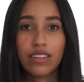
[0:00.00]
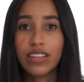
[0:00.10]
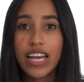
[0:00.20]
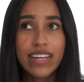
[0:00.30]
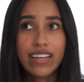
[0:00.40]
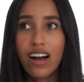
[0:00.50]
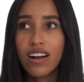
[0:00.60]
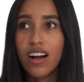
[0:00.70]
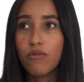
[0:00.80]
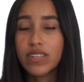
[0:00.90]
Lady
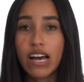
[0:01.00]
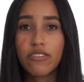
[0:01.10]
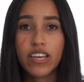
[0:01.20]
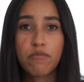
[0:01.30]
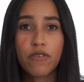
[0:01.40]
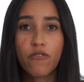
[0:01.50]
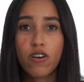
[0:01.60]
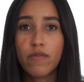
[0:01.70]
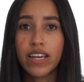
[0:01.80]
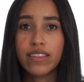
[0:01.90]
Gaga was out there
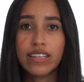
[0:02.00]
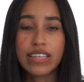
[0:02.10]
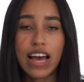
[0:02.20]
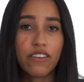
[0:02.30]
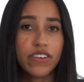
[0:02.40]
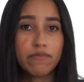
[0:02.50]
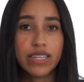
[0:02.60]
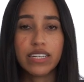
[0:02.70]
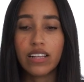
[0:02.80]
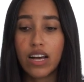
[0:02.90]
performing in these
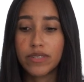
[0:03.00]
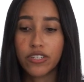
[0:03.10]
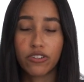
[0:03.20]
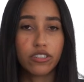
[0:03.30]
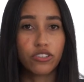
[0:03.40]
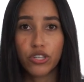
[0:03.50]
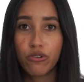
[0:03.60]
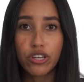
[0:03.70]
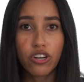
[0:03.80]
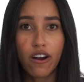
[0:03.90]
half-empty clubs in her little
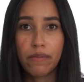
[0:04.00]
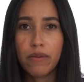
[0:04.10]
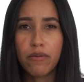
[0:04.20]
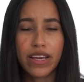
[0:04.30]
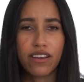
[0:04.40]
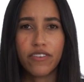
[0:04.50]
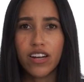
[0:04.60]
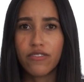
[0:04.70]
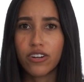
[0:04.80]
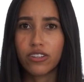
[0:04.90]
unitard, people making fun
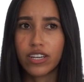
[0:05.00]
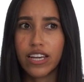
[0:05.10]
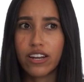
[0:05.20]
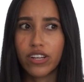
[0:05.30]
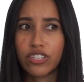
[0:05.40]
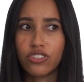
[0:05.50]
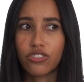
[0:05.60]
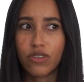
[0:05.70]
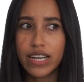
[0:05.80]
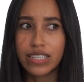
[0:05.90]
of her, looking at her like she's
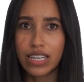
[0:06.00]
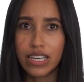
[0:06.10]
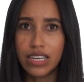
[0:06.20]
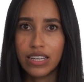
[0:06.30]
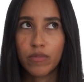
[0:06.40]
crazy.